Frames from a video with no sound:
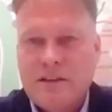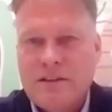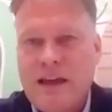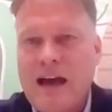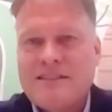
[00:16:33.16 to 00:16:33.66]

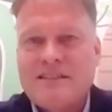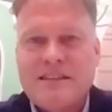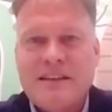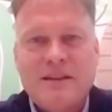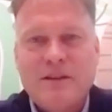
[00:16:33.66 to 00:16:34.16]
That's
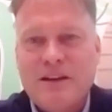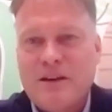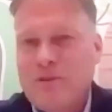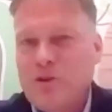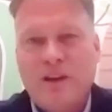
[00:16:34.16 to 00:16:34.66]

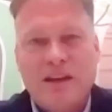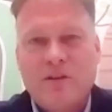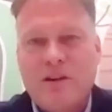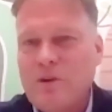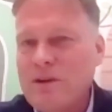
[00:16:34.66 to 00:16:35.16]
the beauty.
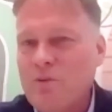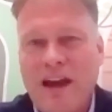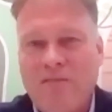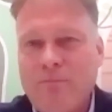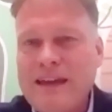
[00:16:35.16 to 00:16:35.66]
We
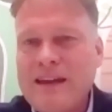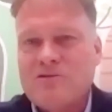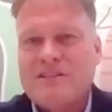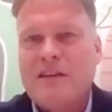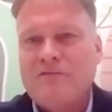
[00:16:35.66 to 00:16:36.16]
have made
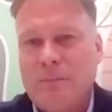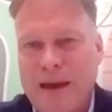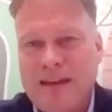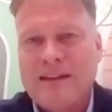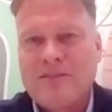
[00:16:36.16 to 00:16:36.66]
ourselves
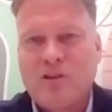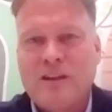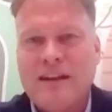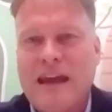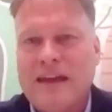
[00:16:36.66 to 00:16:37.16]
dependent on
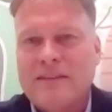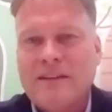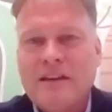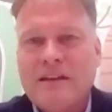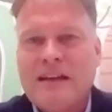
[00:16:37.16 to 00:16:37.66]
the net.
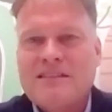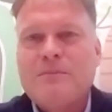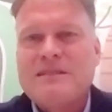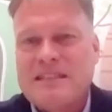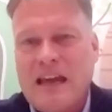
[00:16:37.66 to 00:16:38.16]
That's a
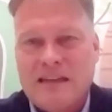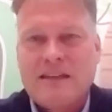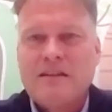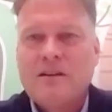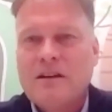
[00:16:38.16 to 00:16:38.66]

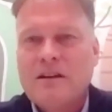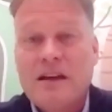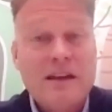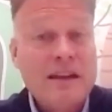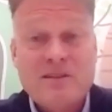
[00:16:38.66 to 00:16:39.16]
mistake,
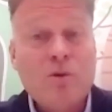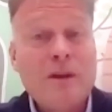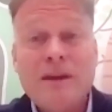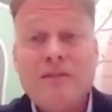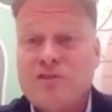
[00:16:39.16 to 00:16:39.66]
and it's only
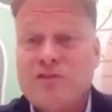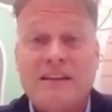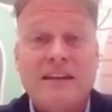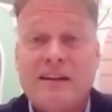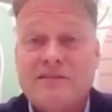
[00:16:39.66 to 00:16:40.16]
been for
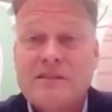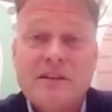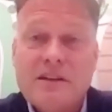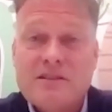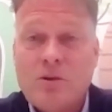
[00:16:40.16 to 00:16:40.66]
10 years.
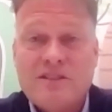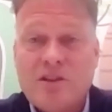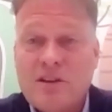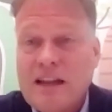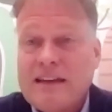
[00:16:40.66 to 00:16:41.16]
So it's
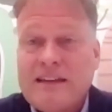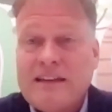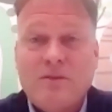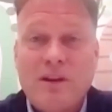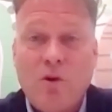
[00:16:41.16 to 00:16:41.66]
not like
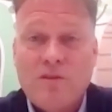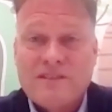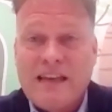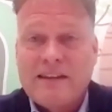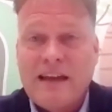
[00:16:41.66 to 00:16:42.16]
we've always
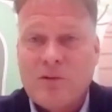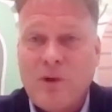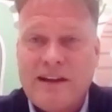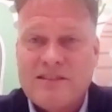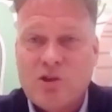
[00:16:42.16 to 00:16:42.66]
had it that
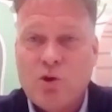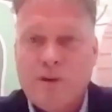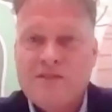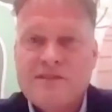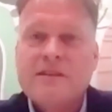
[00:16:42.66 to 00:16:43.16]
way as
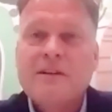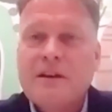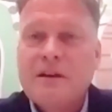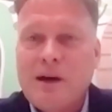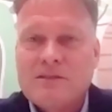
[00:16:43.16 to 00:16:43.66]
humans,
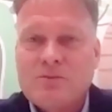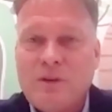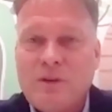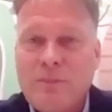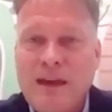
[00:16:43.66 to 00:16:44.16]
but
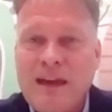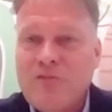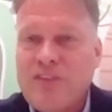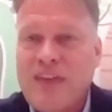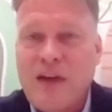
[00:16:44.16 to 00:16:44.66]
we've been paying
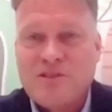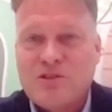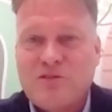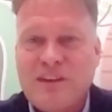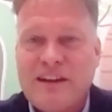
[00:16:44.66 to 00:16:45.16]
for
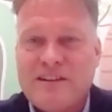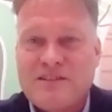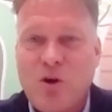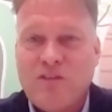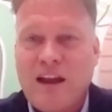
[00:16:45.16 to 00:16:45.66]
thousands of years
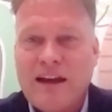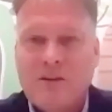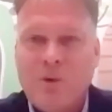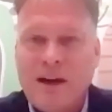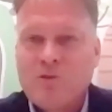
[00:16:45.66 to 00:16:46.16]

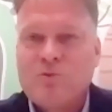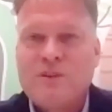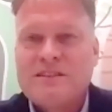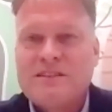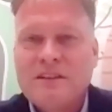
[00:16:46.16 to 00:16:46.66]
offline. Why don't we,